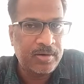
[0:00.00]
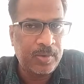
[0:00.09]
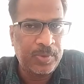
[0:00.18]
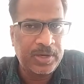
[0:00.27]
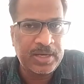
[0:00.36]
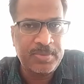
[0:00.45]

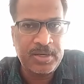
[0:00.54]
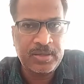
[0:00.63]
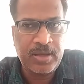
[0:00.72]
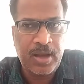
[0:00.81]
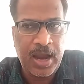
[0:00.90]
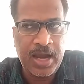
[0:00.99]

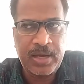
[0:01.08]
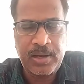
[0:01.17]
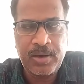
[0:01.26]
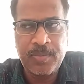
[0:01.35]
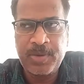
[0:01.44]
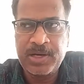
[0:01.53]
vitamins, and
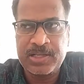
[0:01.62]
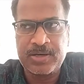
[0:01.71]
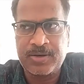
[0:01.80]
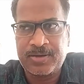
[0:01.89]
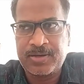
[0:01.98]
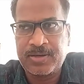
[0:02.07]
minerals.